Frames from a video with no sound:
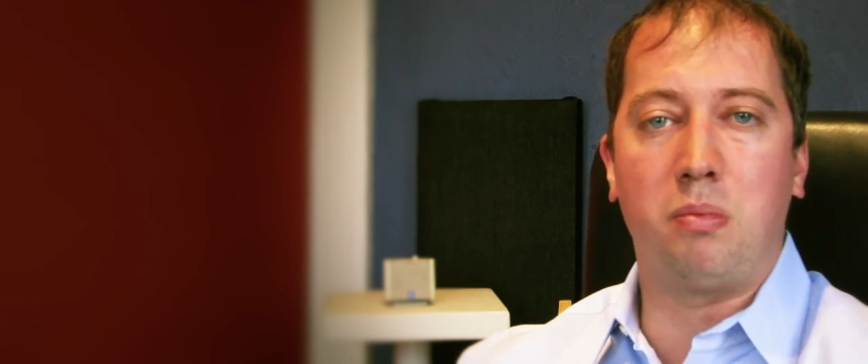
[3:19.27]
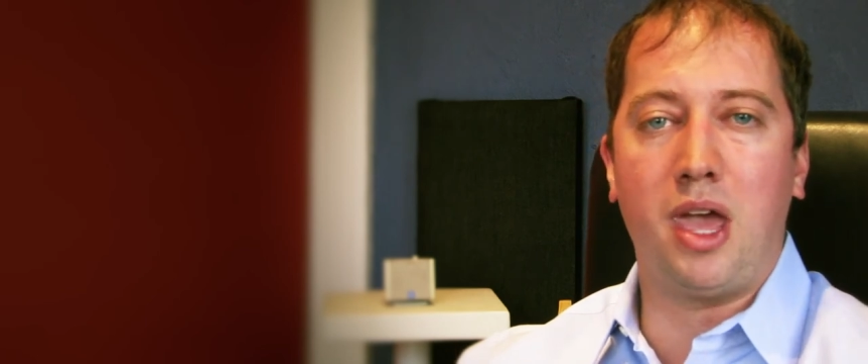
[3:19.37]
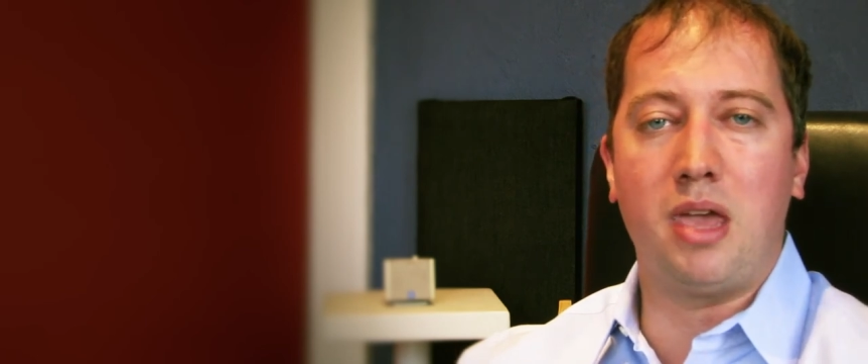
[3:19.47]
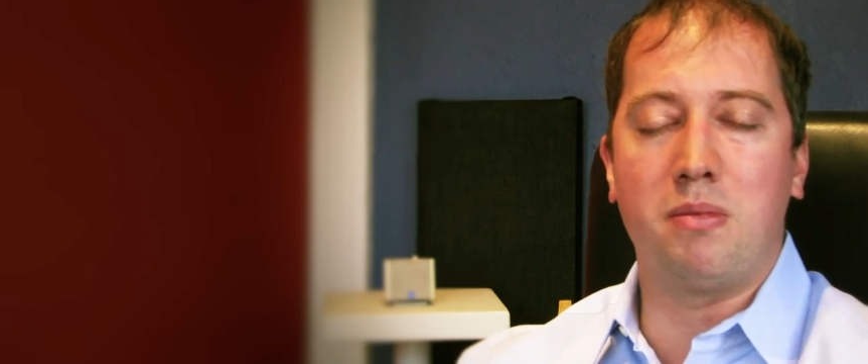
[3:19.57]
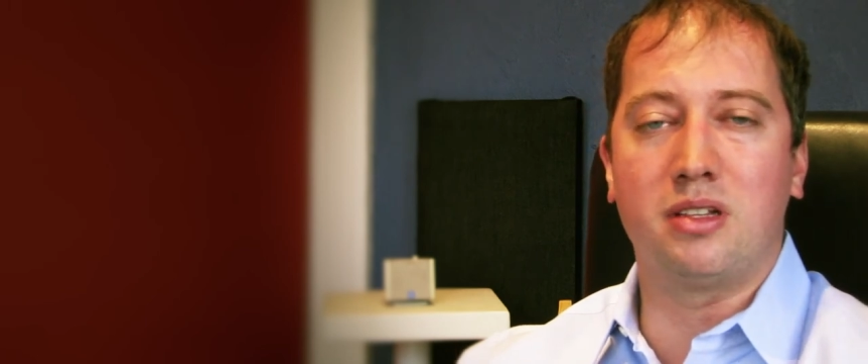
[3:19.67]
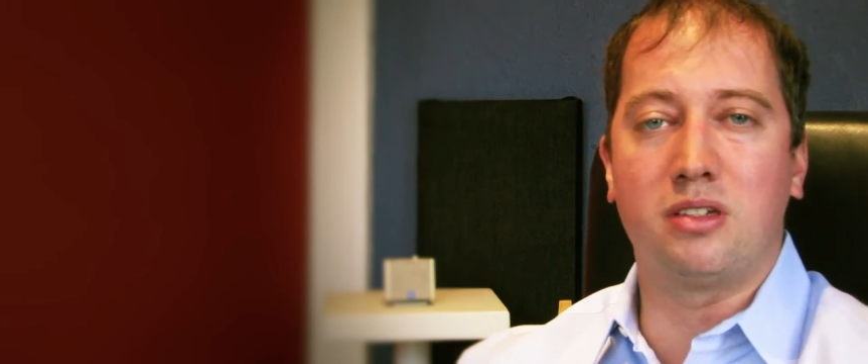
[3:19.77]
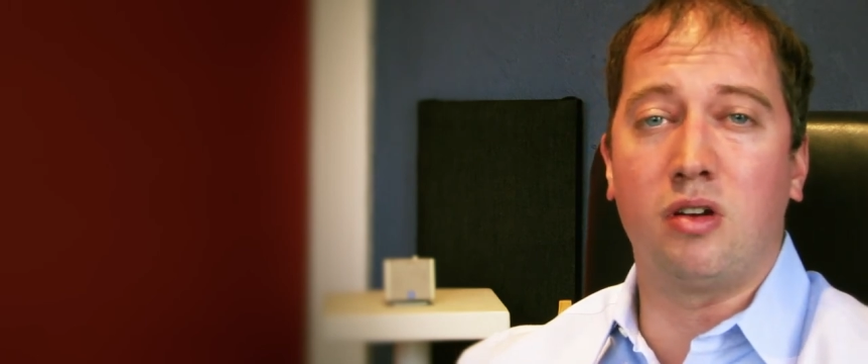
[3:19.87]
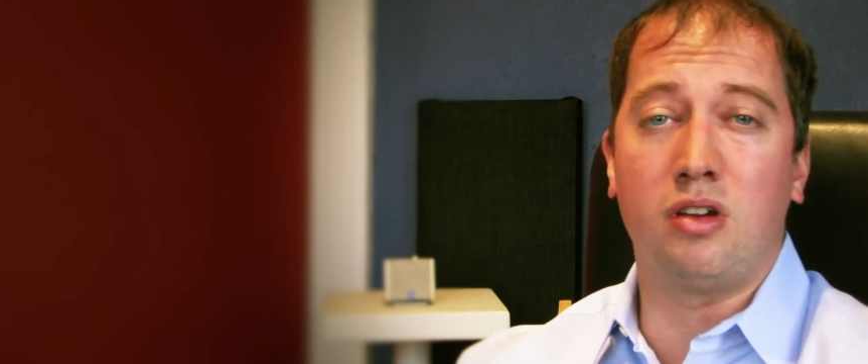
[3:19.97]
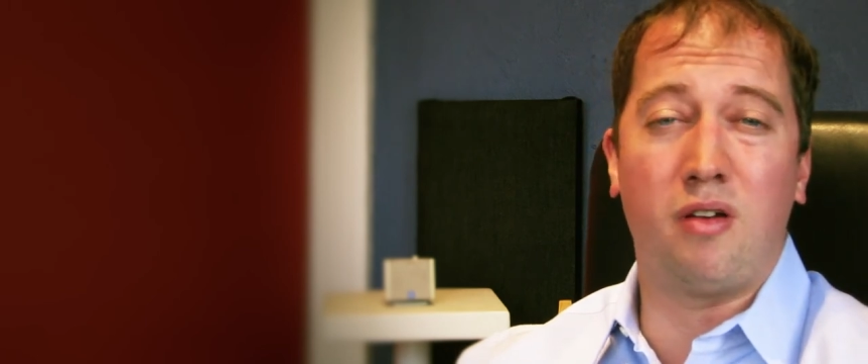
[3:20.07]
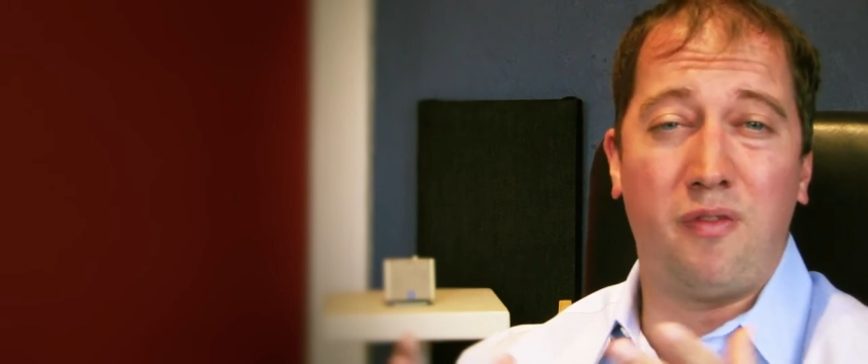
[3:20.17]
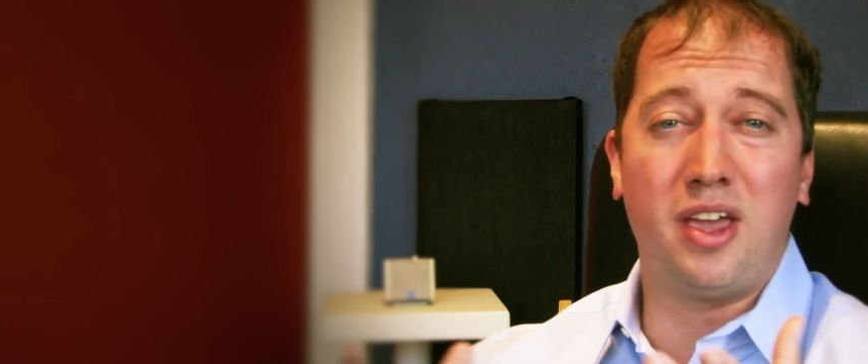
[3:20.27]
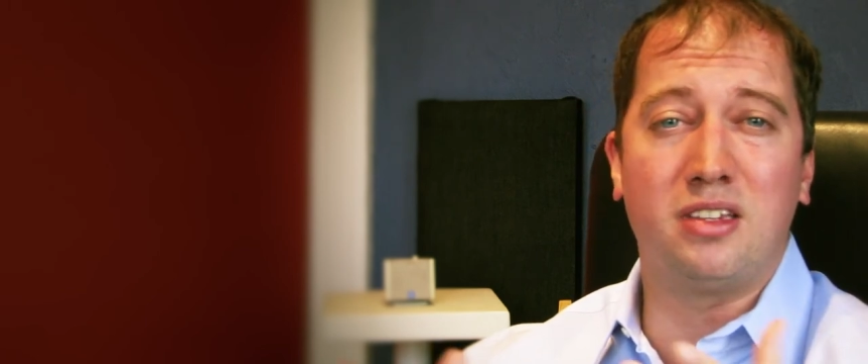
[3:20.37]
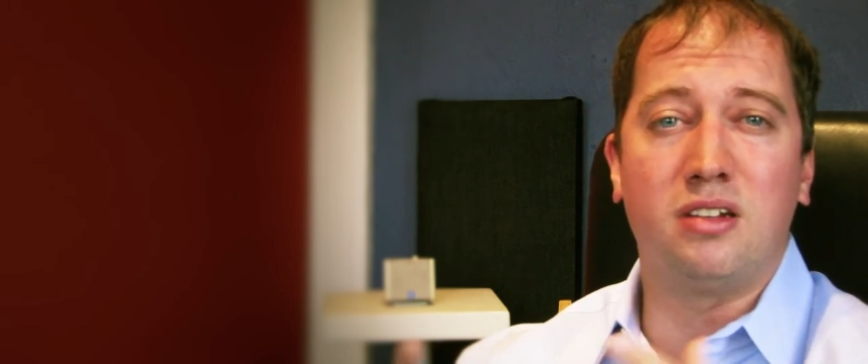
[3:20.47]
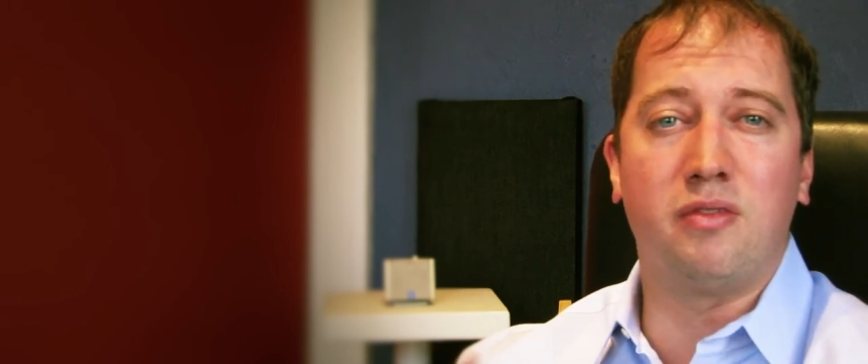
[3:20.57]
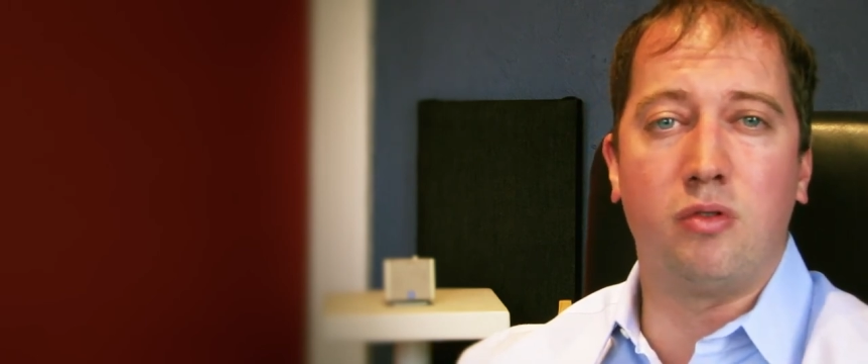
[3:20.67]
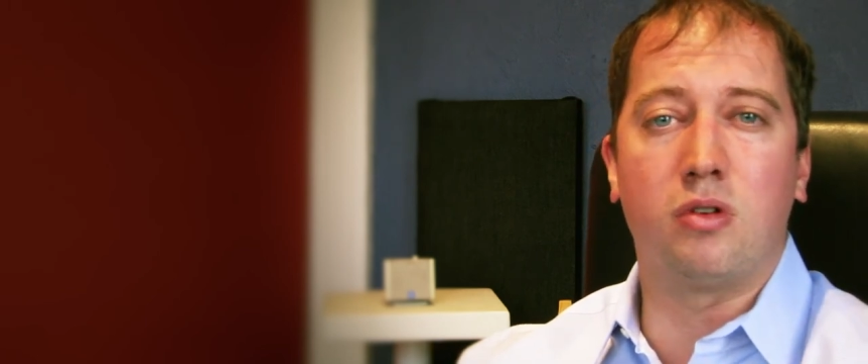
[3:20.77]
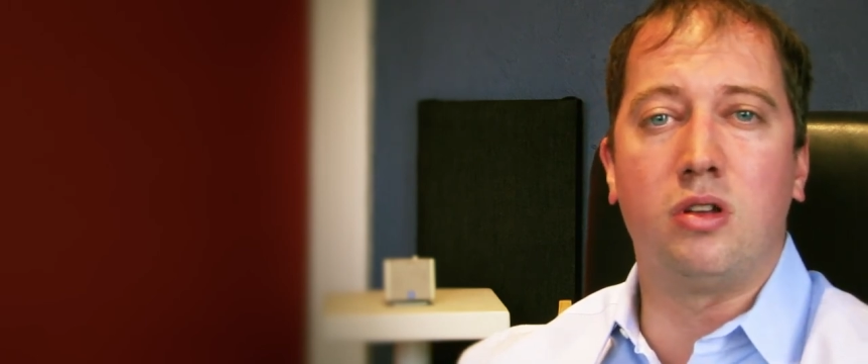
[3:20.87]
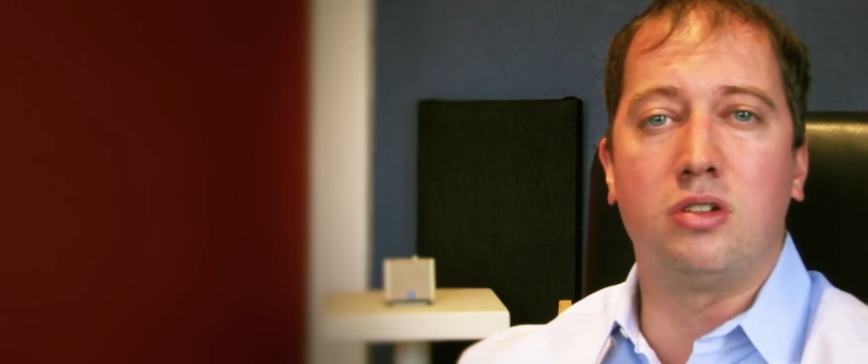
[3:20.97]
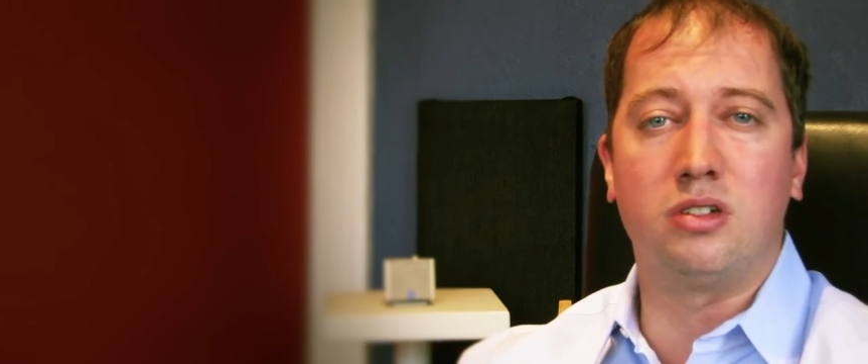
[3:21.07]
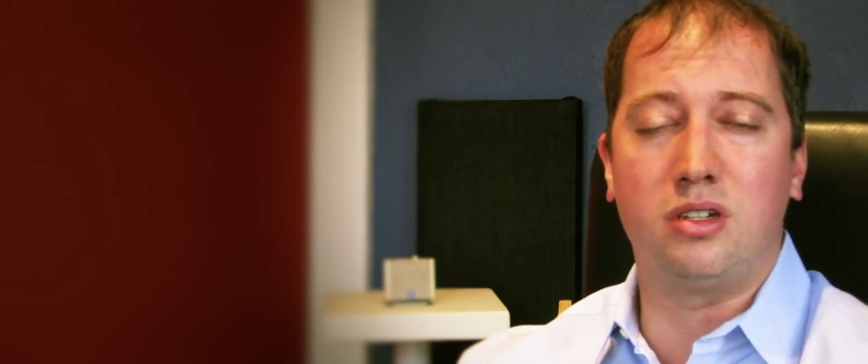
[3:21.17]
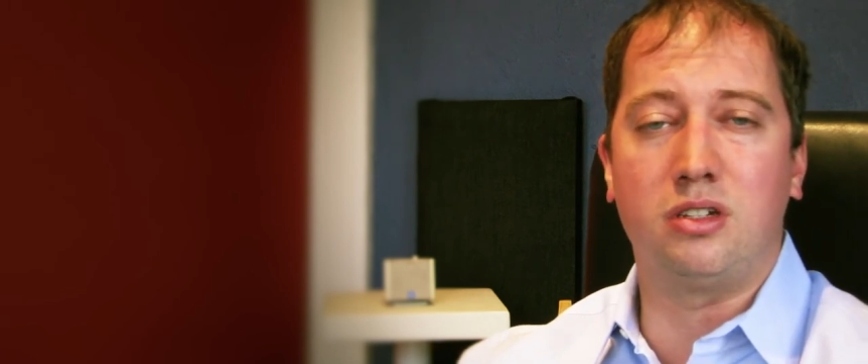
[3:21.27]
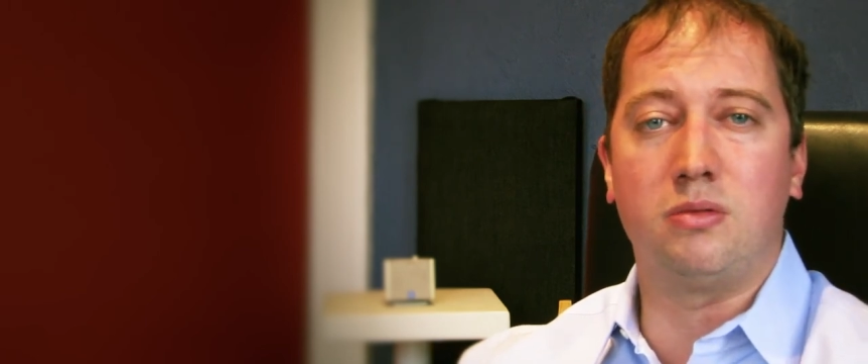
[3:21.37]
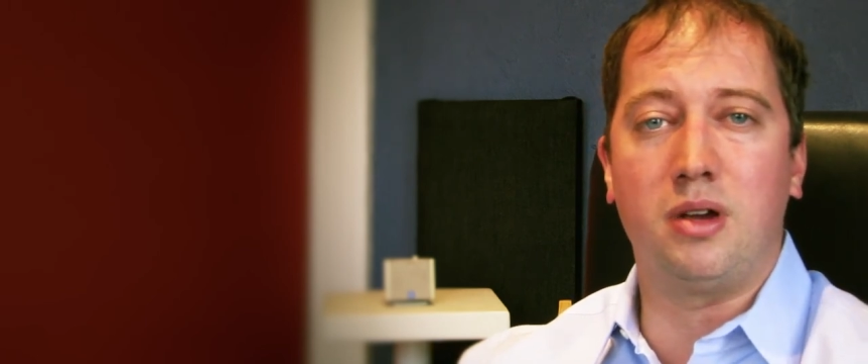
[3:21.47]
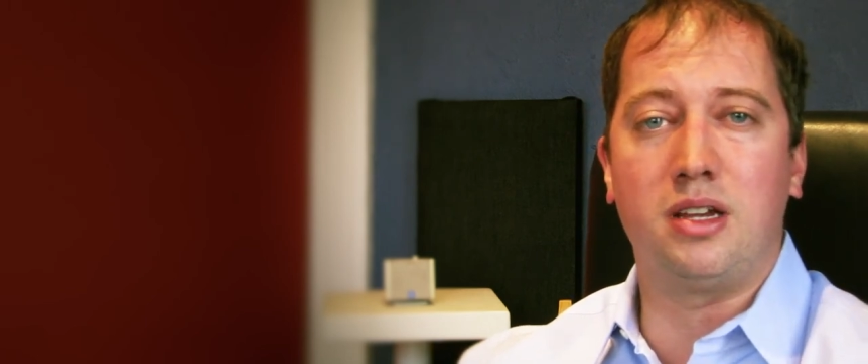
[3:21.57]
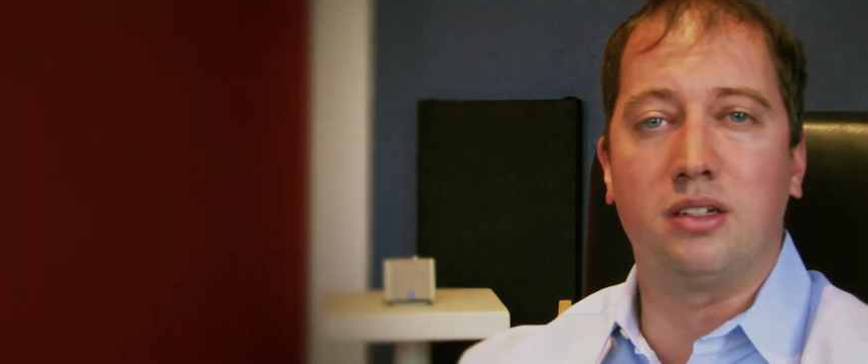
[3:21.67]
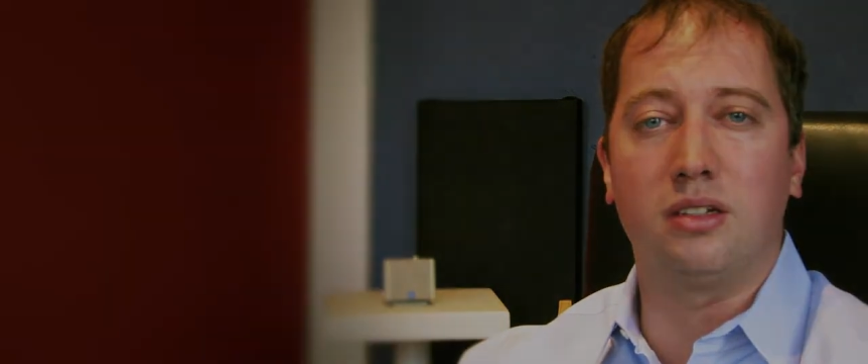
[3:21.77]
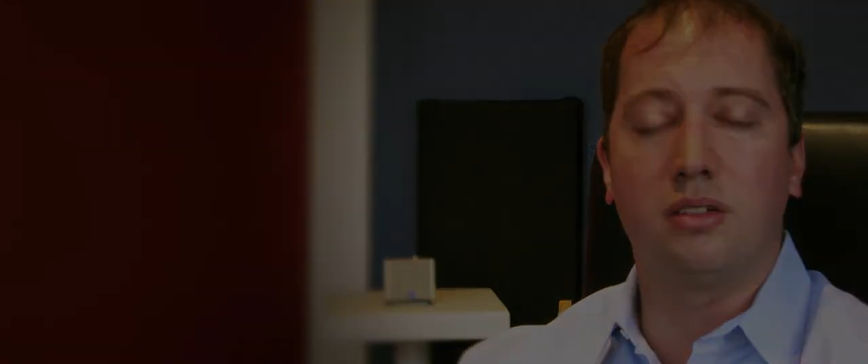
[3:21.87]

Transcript: payments or you're facing a foreclosure situation.